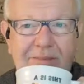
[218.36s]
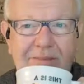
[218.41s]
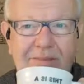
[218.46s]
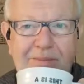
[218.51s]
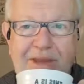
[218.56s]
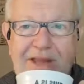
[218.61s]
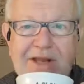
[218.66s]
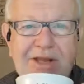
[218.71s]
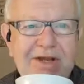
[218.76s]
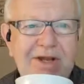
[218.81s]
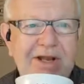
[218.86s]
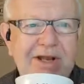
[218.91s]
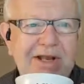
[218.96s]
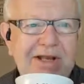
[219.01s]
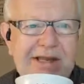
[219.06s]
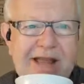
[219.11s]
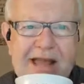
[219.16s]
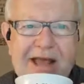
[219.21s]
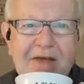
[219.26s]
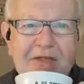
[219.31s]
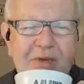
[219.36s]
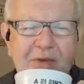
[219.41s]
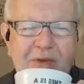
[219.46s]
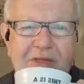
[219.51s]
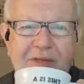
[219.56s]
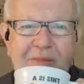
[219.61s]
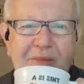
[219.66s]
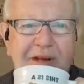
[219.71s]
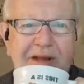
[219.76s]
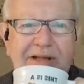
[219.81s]
beating you to death
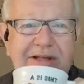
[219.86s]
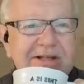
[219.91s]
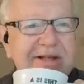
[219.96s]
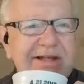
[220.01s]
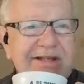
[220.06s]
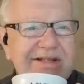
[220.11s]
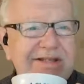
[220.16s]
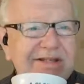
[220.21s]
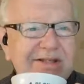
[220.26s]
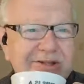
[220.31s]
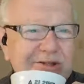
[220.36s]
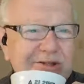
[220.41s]
with it, but at least he's